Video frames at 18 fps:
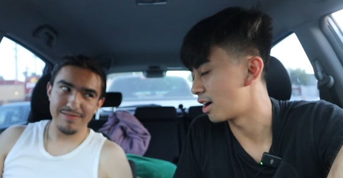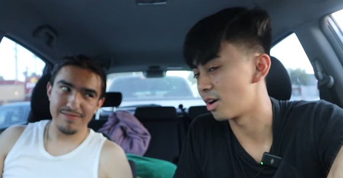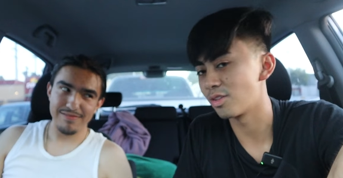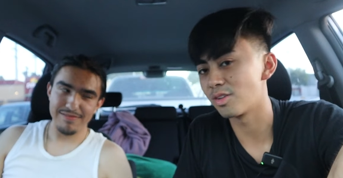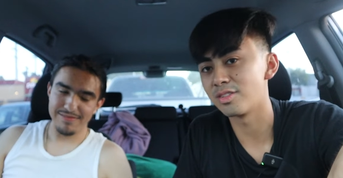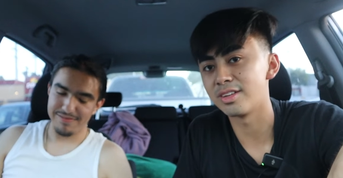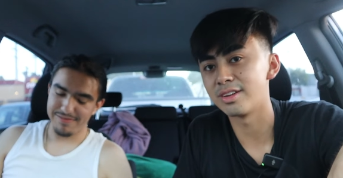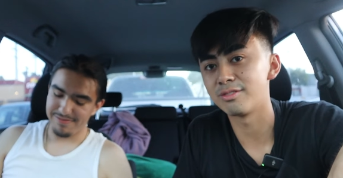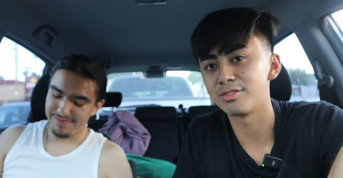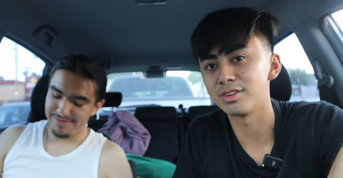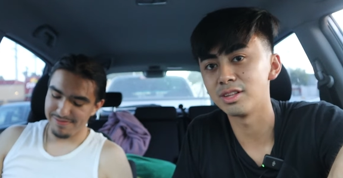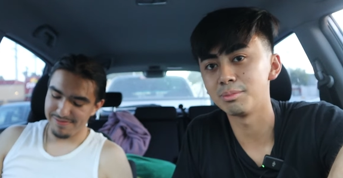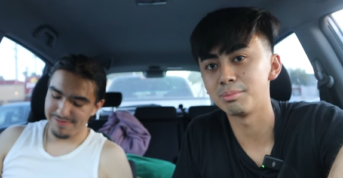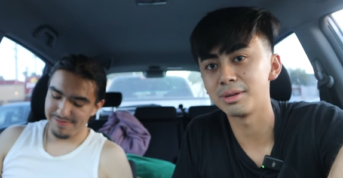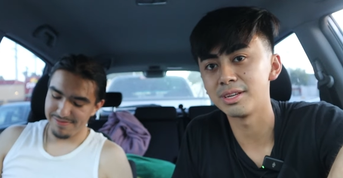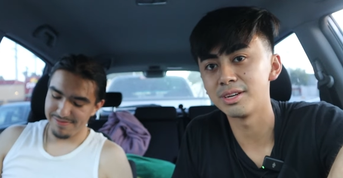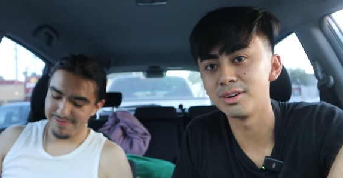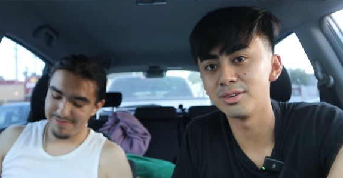Speaker 1: other than
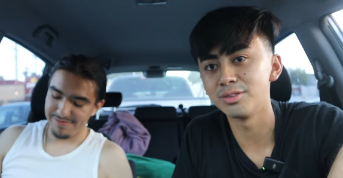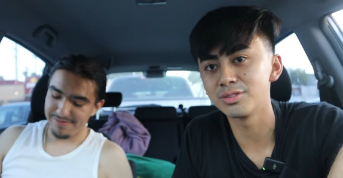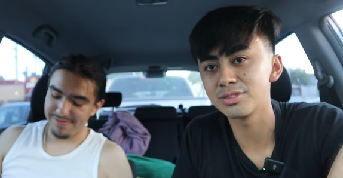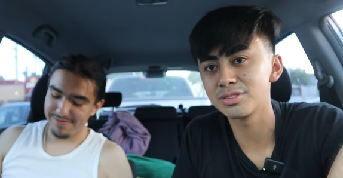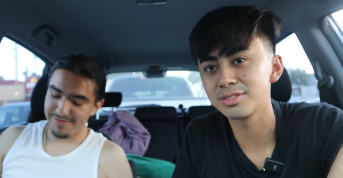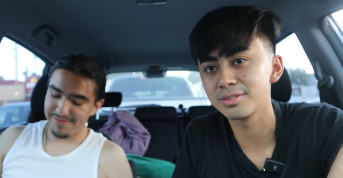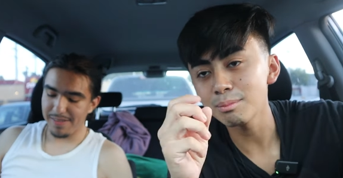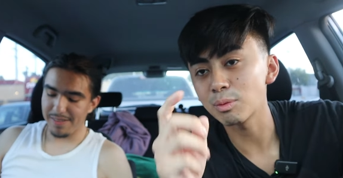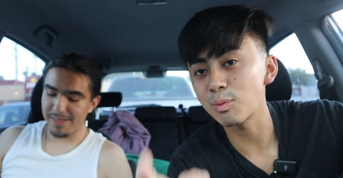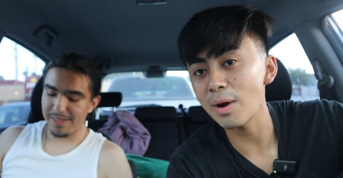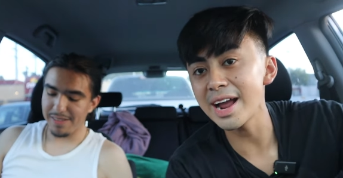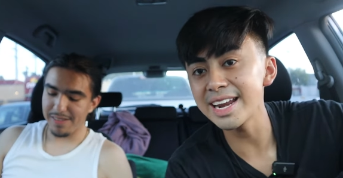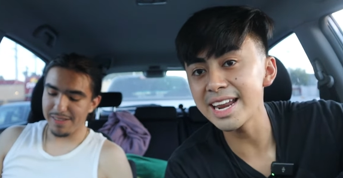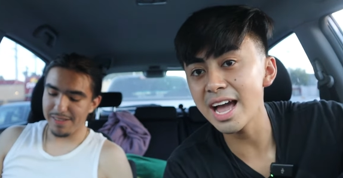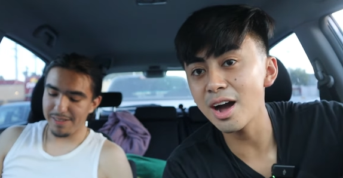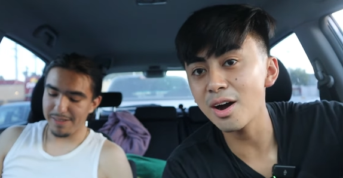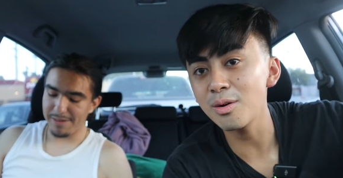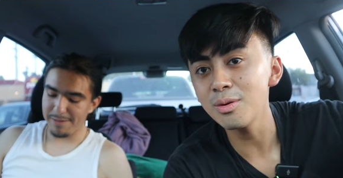Filipinos. But
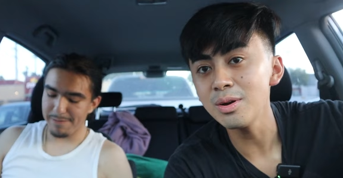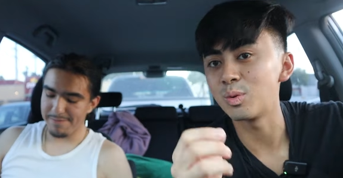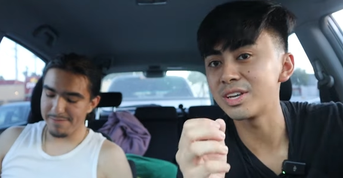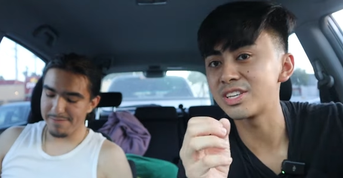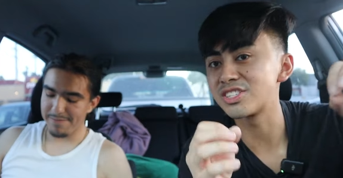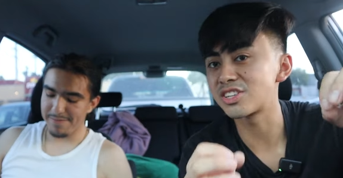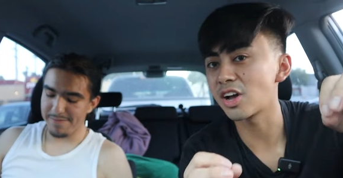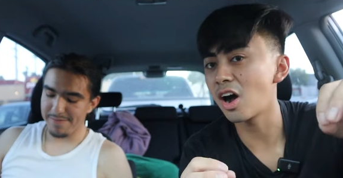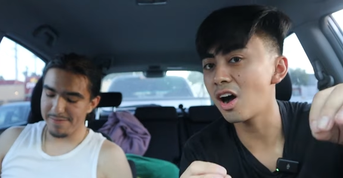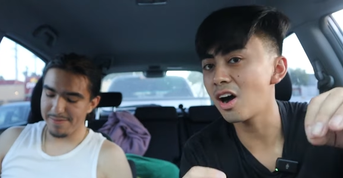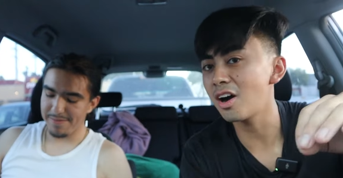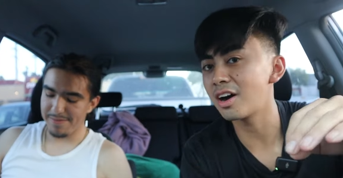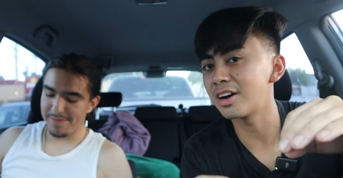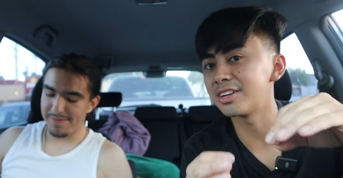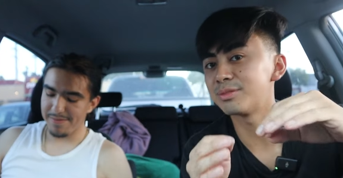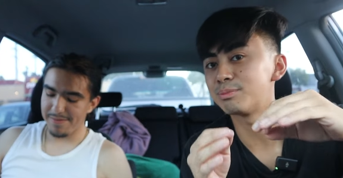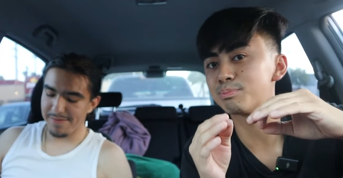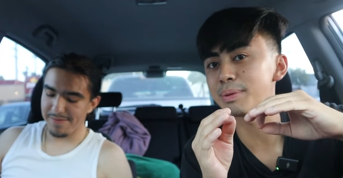right now, we
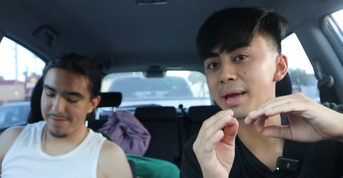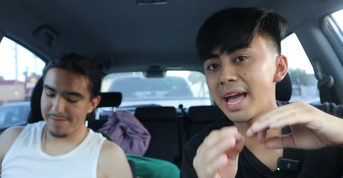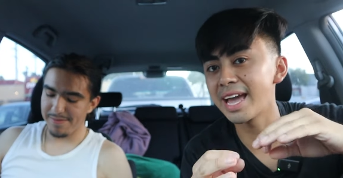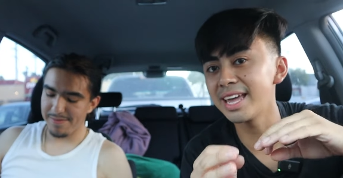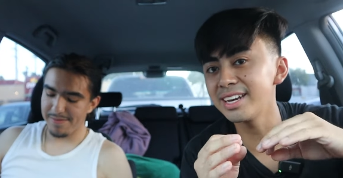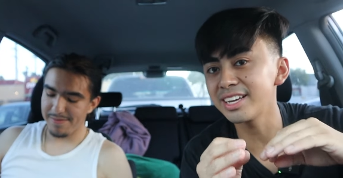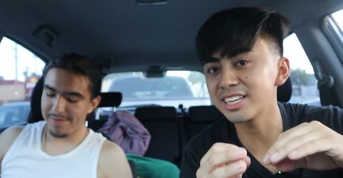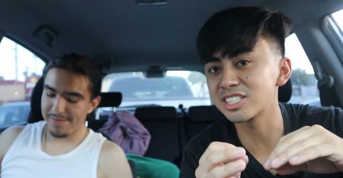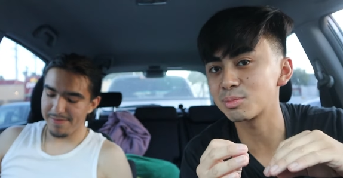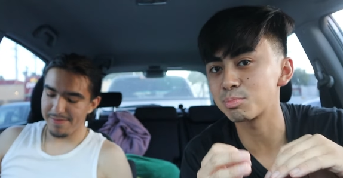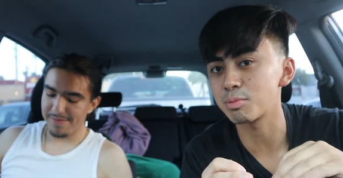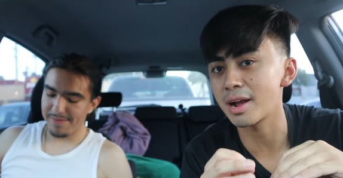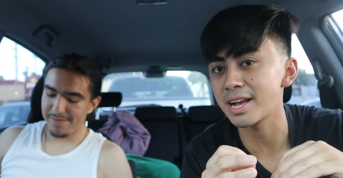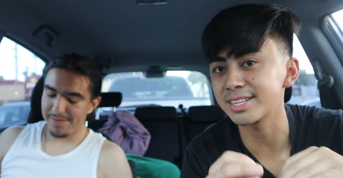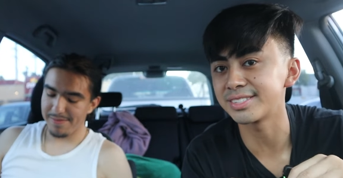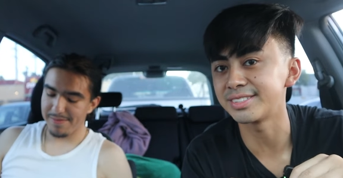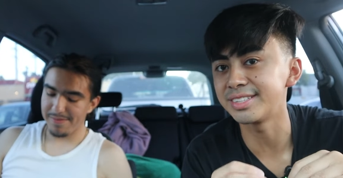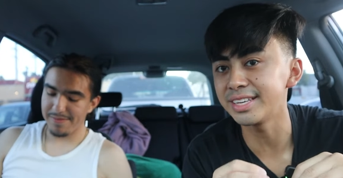saw a Panda
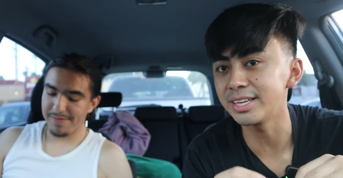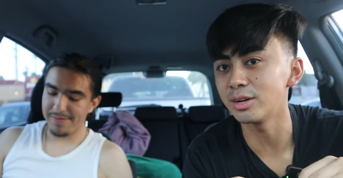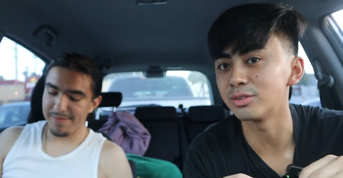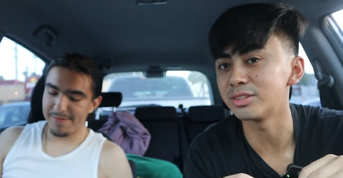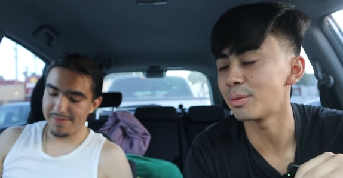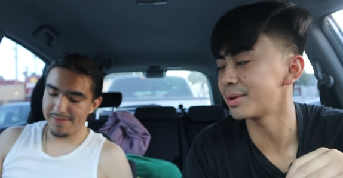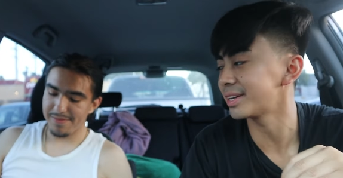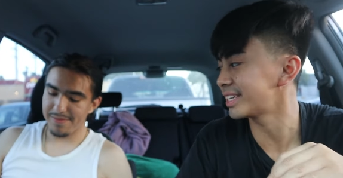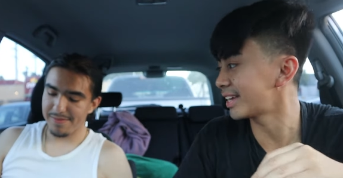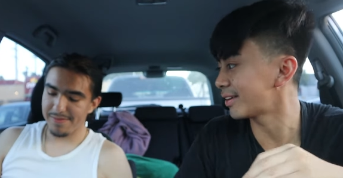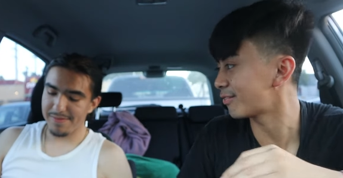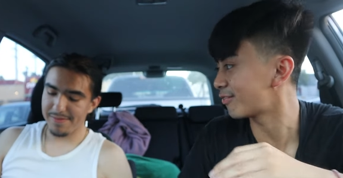Express deal that we can